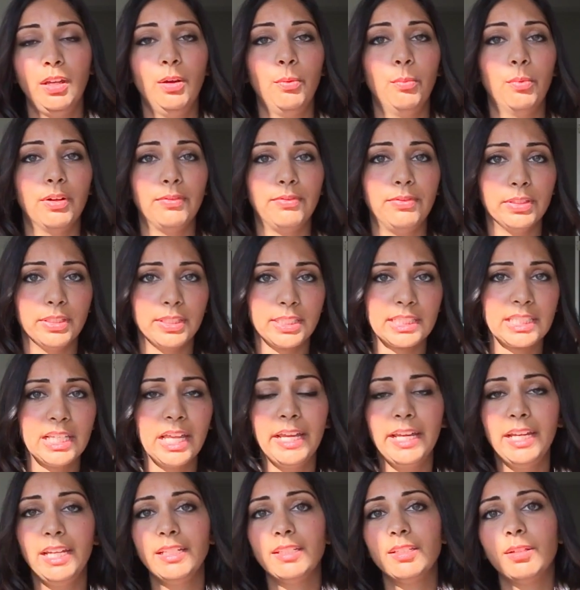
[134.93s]
What feels
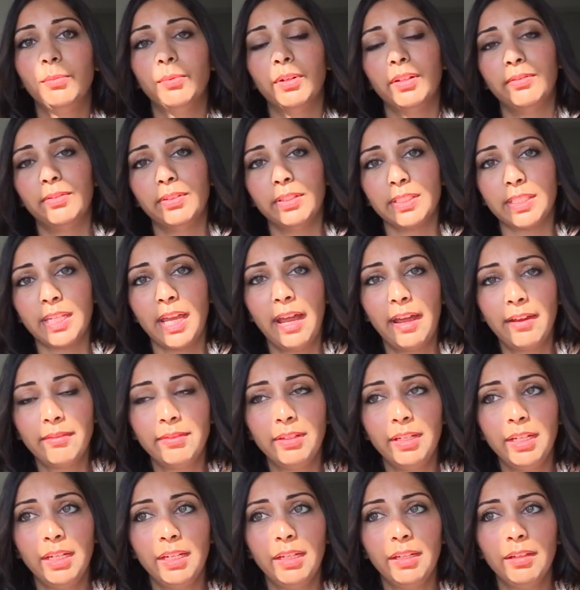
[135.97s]
light, what feels
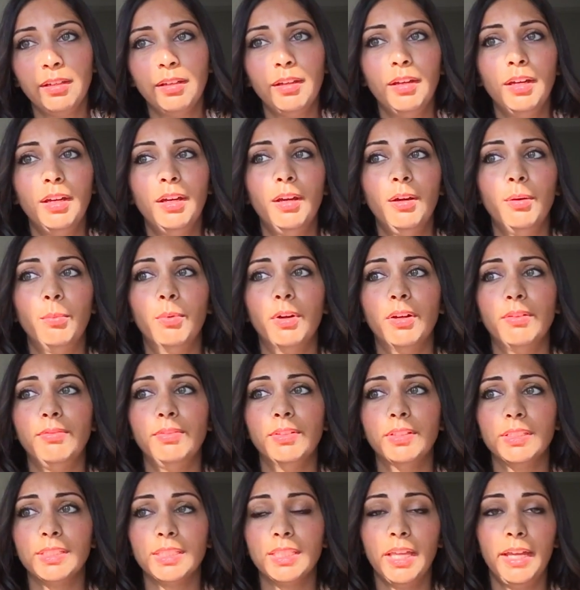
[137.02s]
heavy, what
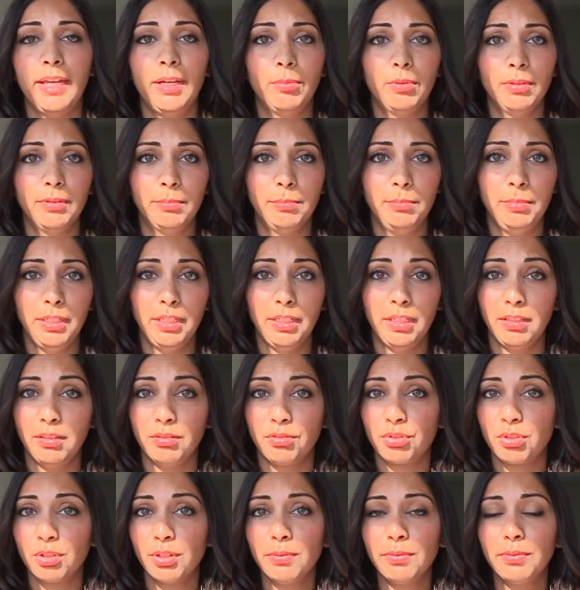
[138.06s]
feels light will be
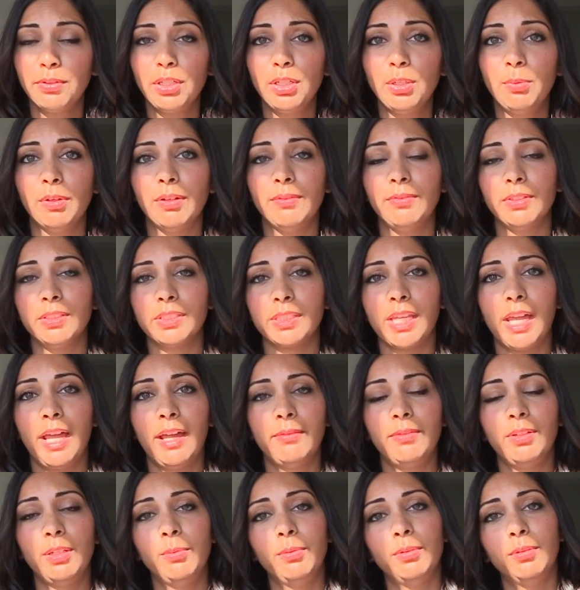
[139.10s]
true for you, what feels
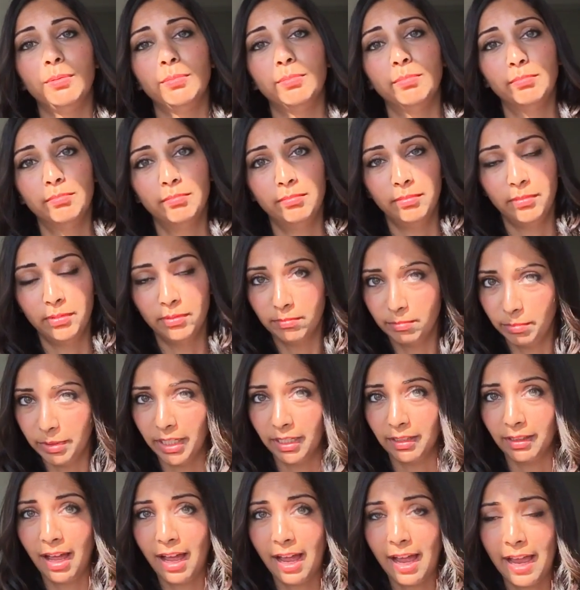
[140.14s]
heavy will be a
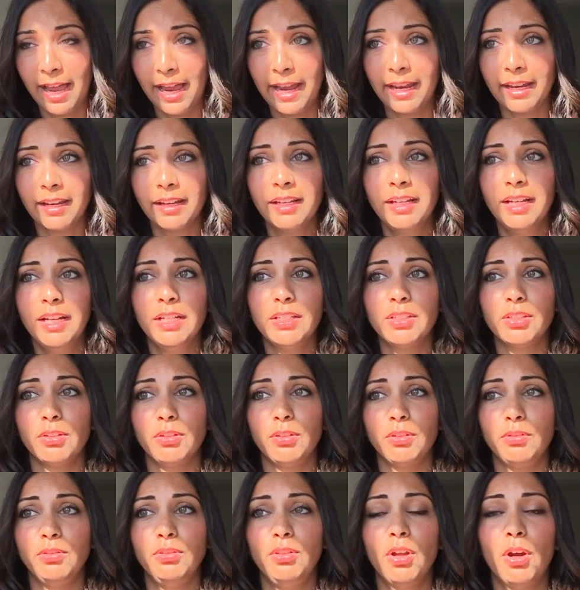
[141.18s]
lie, so
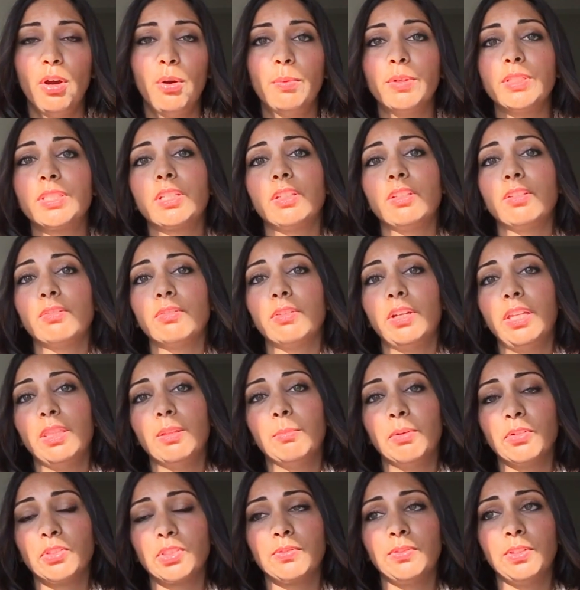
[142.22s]
you'll know what's going to create the
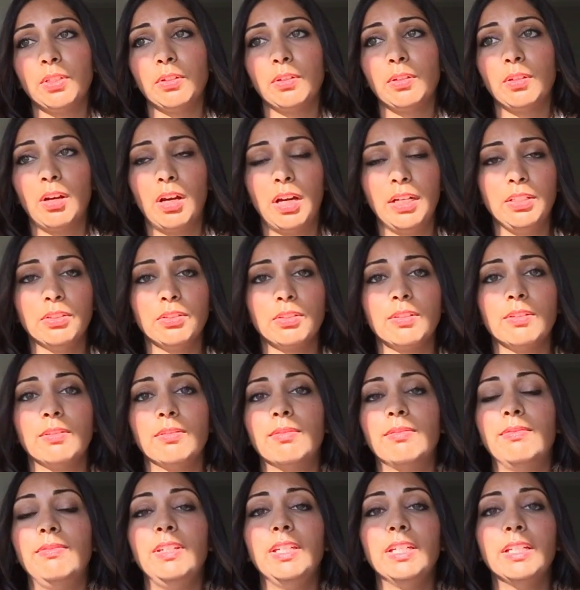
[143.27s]
most for you or not. You'll
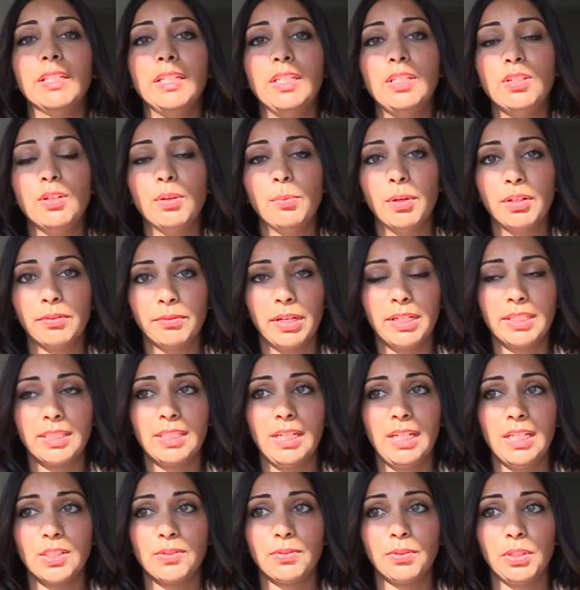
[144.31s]
feel into what
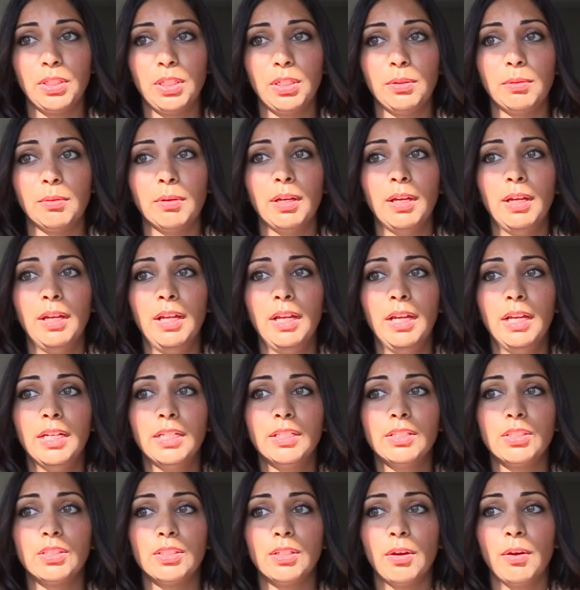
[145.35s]
resonates for you.
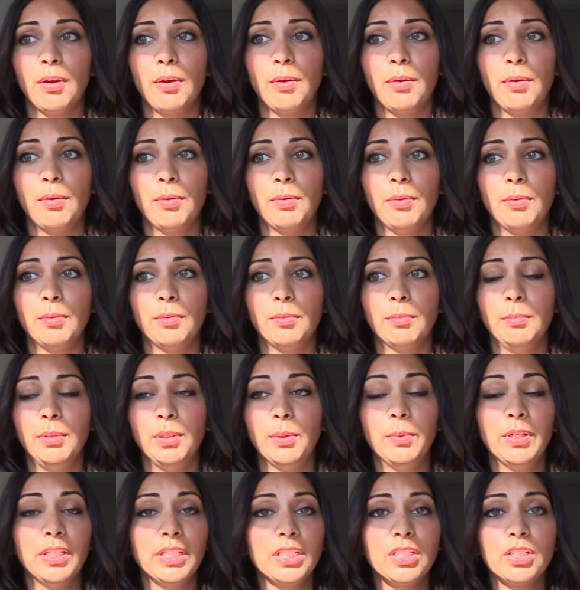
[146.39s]
So be
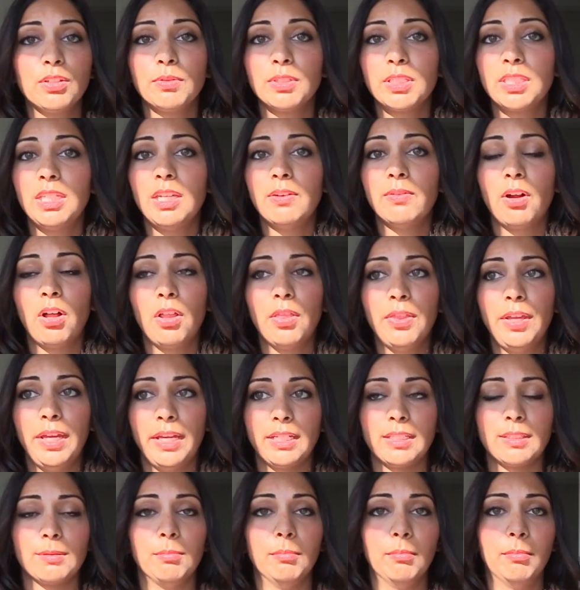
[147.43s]
willing to receive all
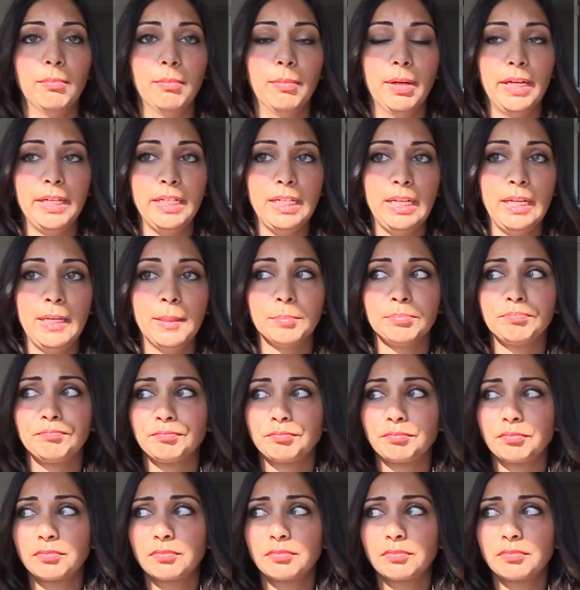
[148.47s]
things. Money